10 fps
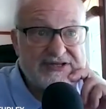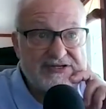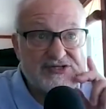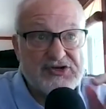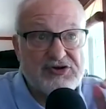
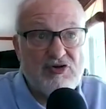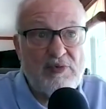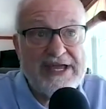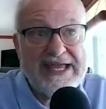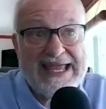There's a
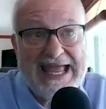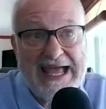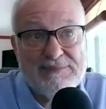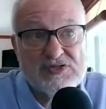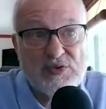growing
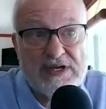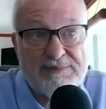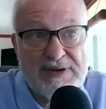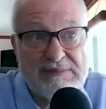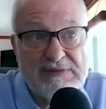gap
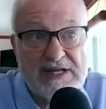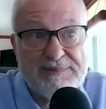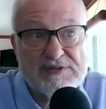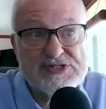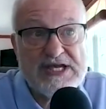between public
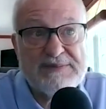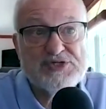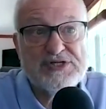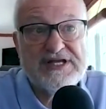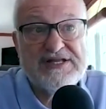
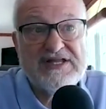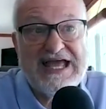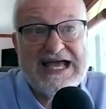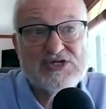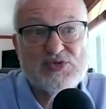perception and the
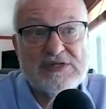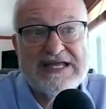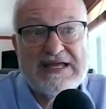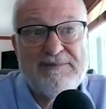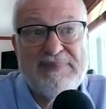actual
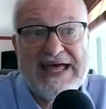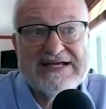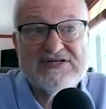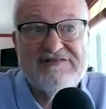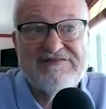
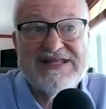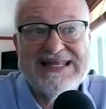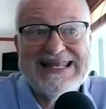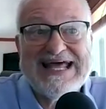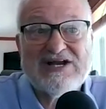impact of
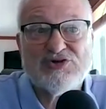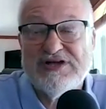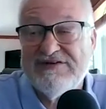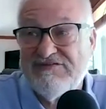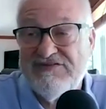
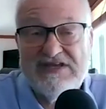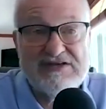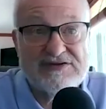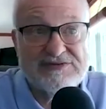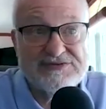electric
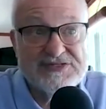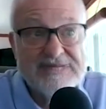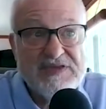vehicles.